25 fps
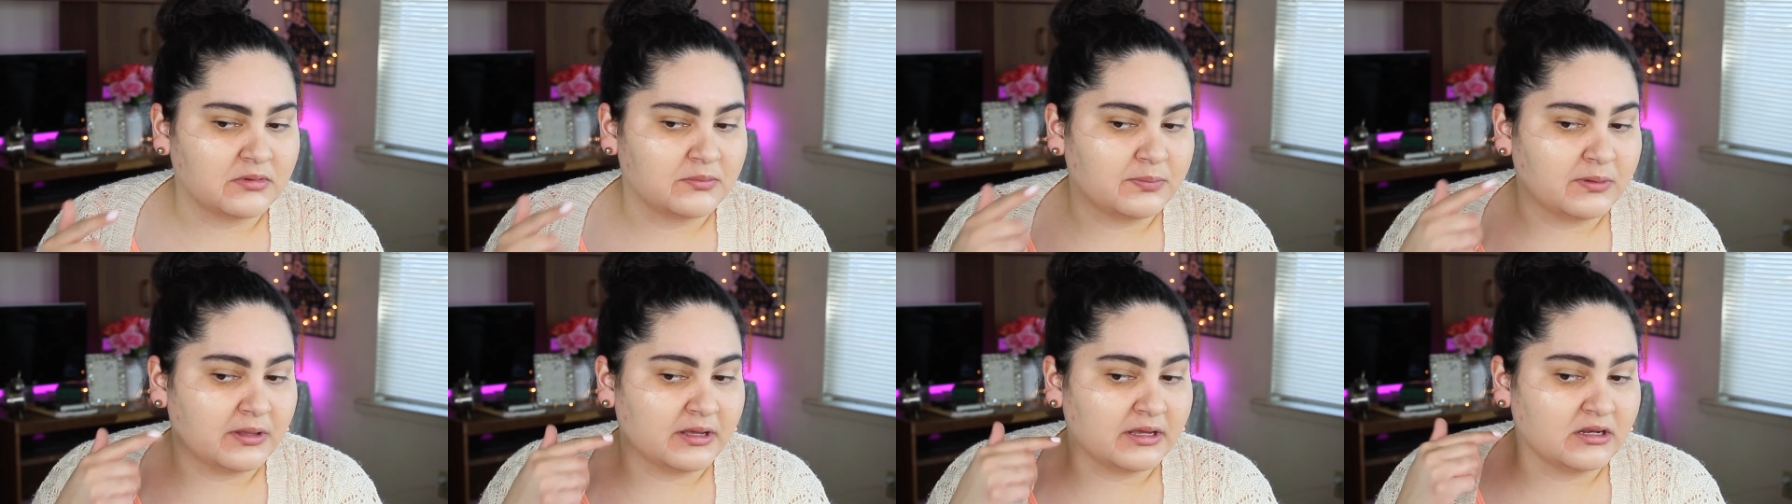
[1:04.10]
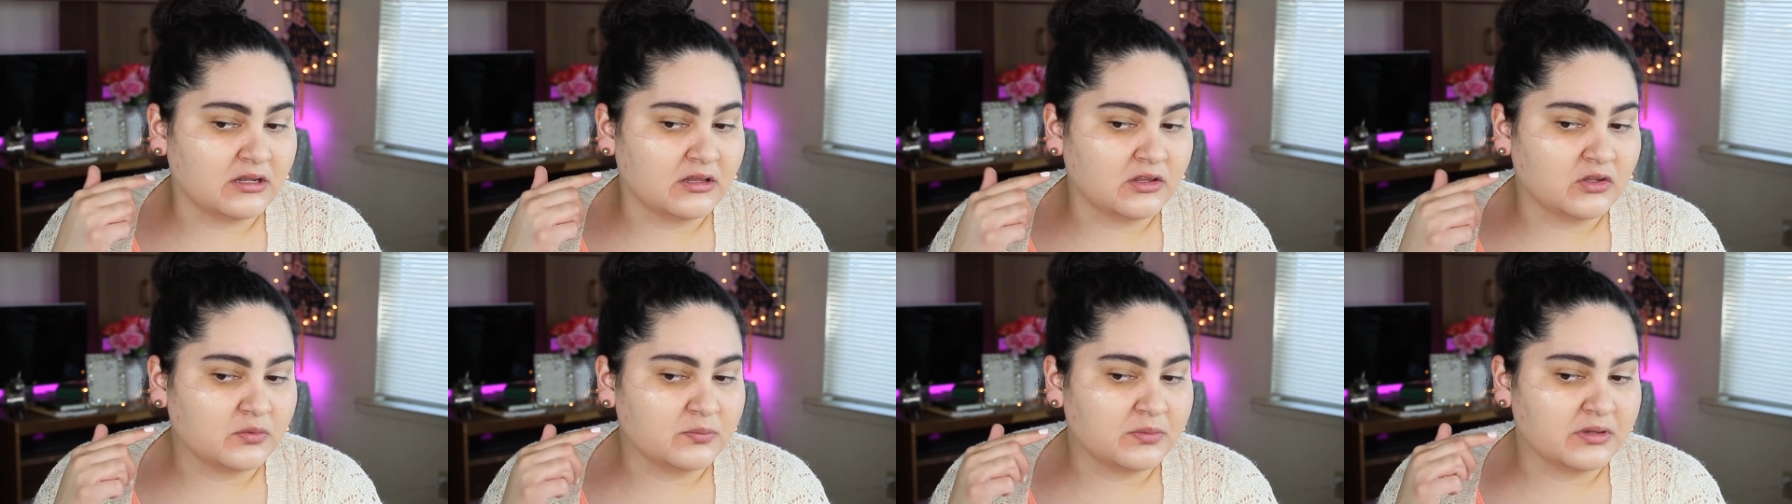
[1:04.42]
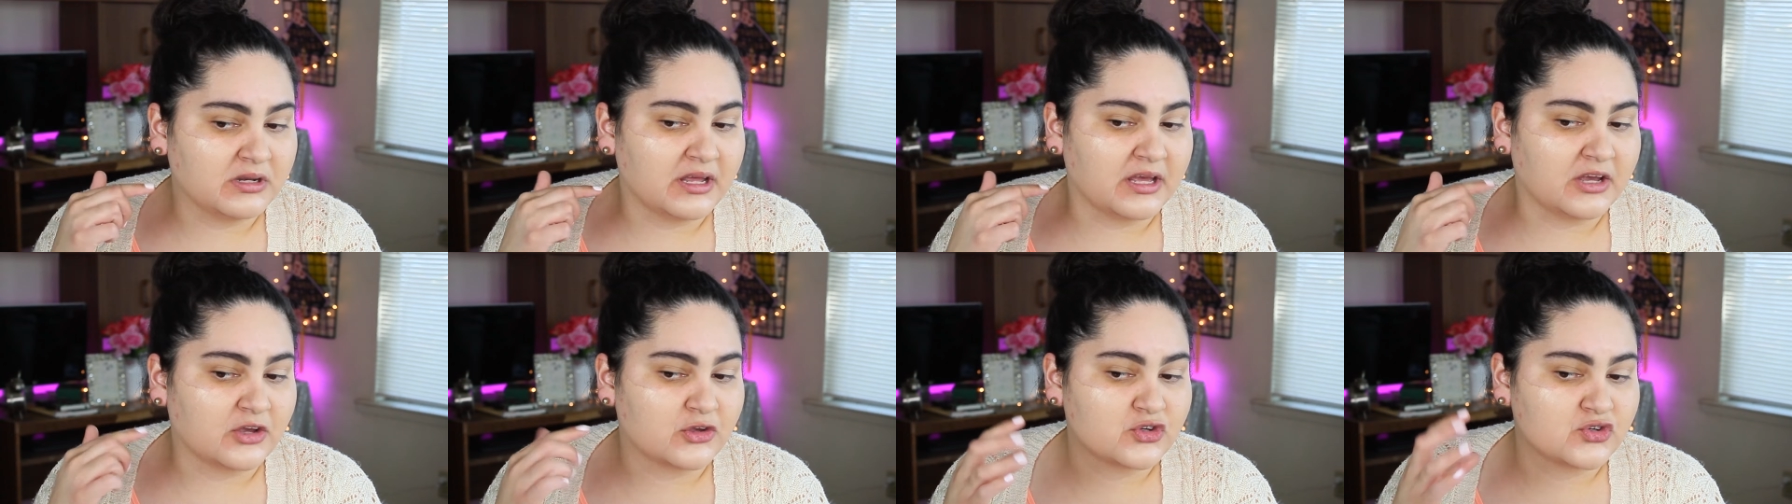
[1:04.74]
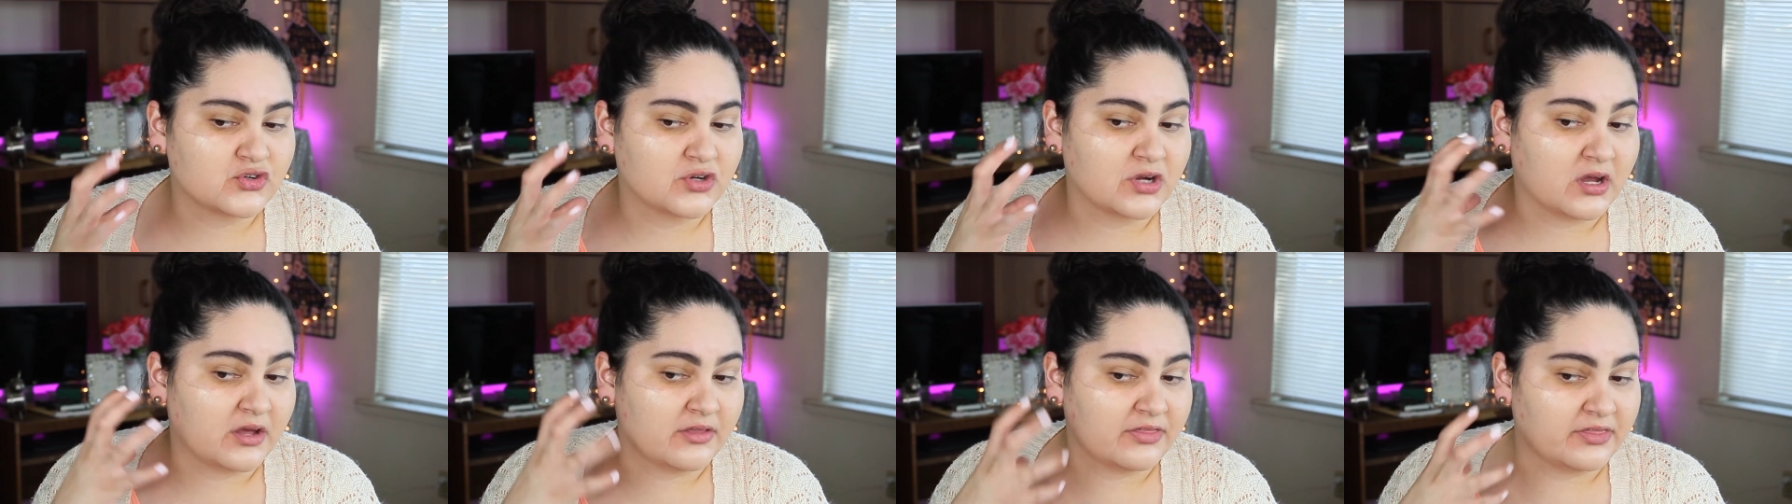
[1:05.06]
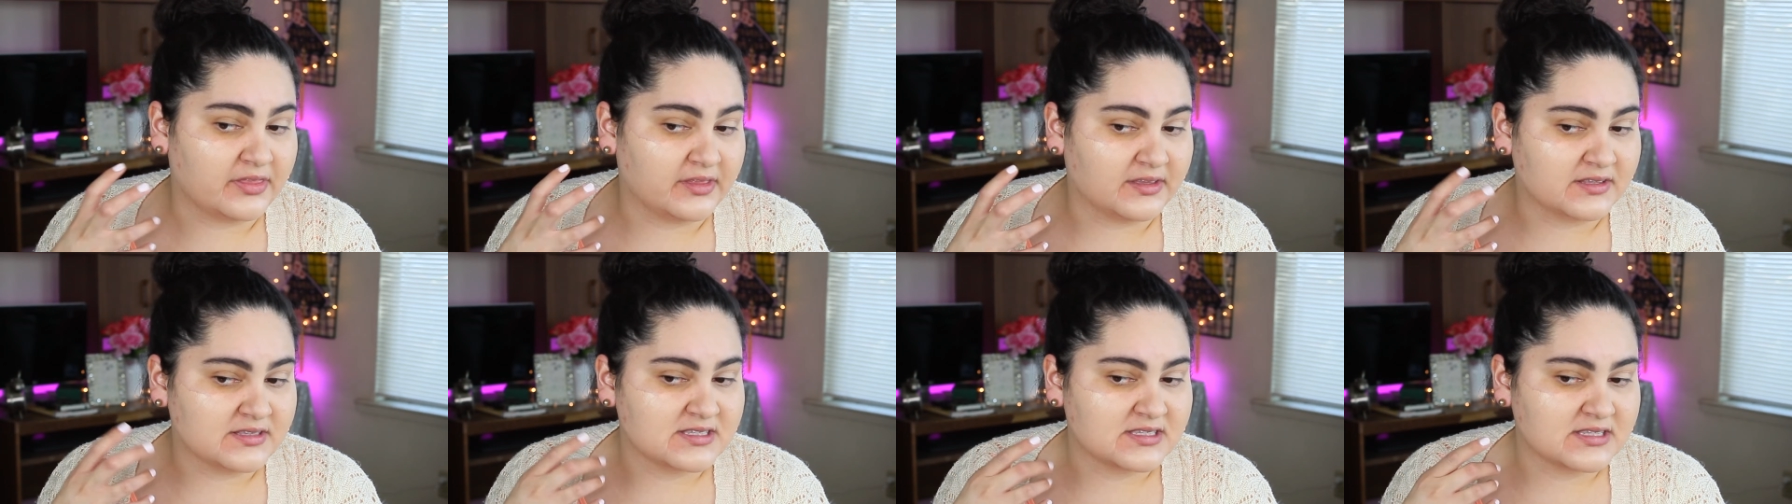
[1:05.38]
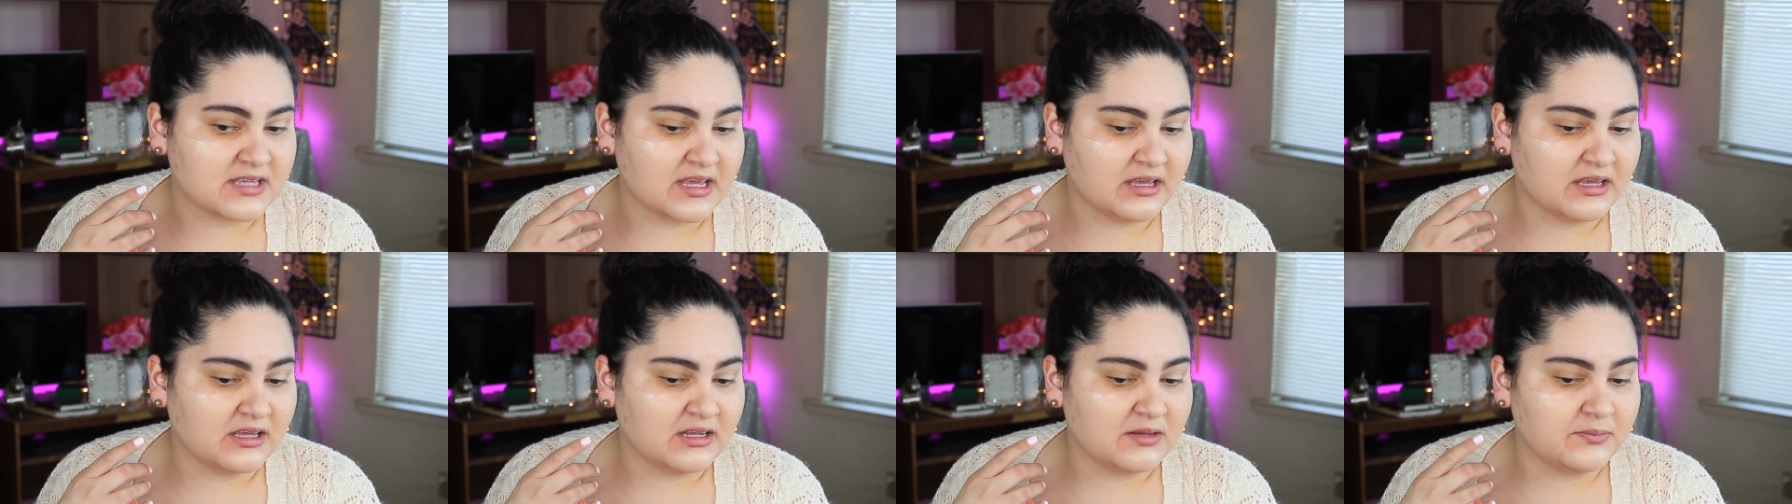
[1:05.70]
applying a little bit extra on this
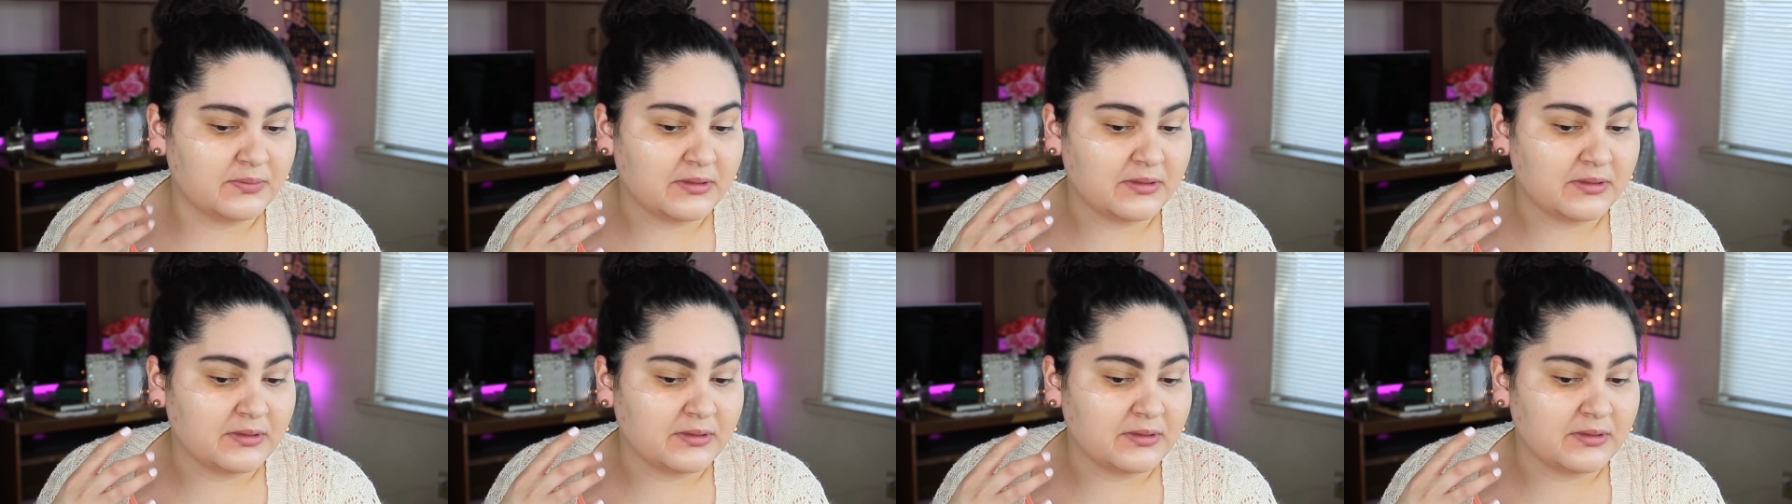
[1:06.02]
side